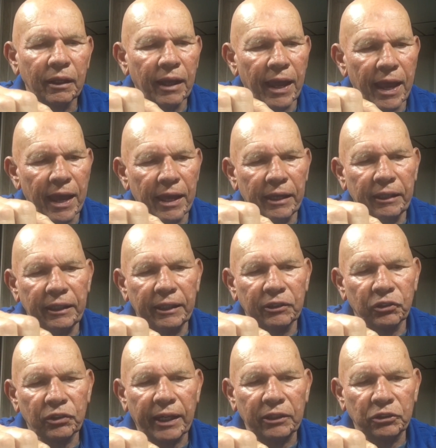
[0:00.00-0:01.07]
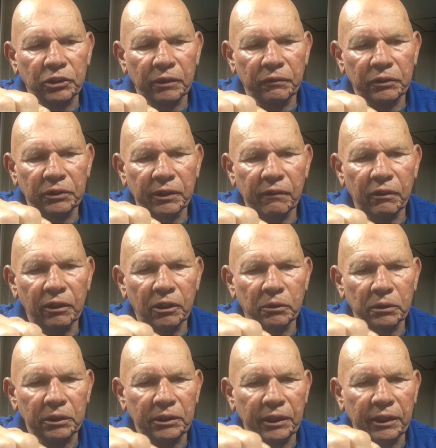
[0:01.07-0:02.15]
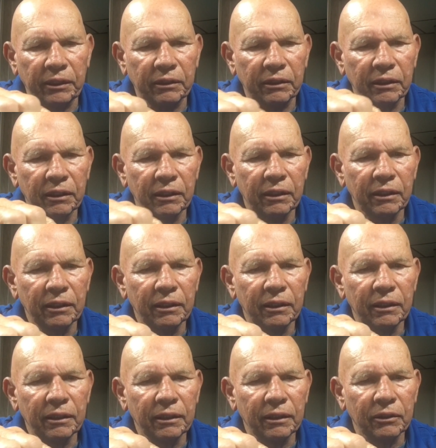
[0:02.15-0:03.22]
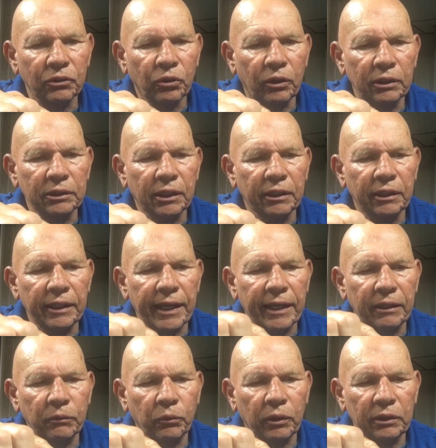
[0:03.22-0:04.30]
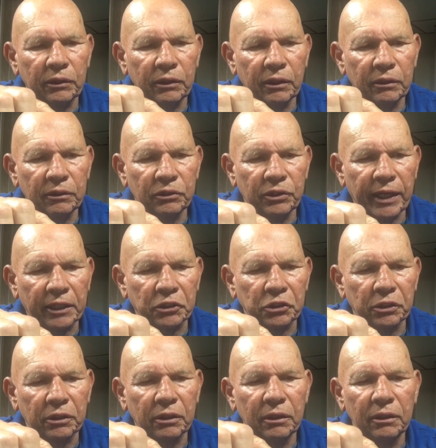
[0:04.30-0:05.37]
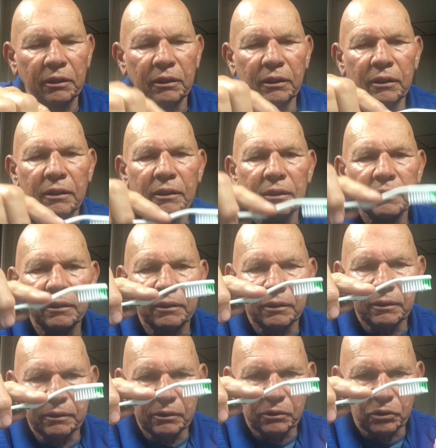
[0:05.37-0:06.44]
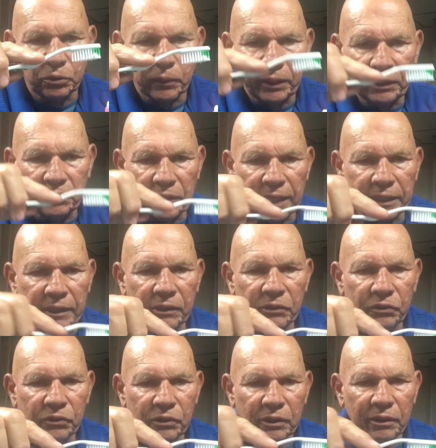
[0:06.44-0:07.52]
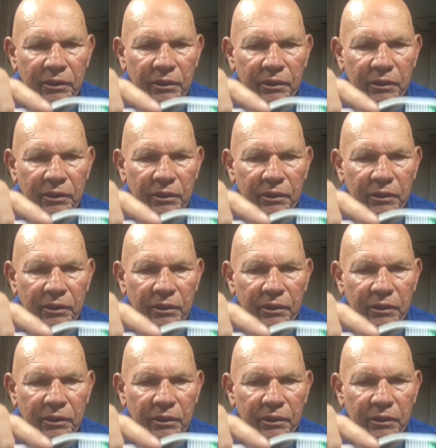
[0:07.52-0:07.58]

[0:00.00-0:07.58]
and the inside surface of the lower teeth. It's all done in that one section. 20 seconds.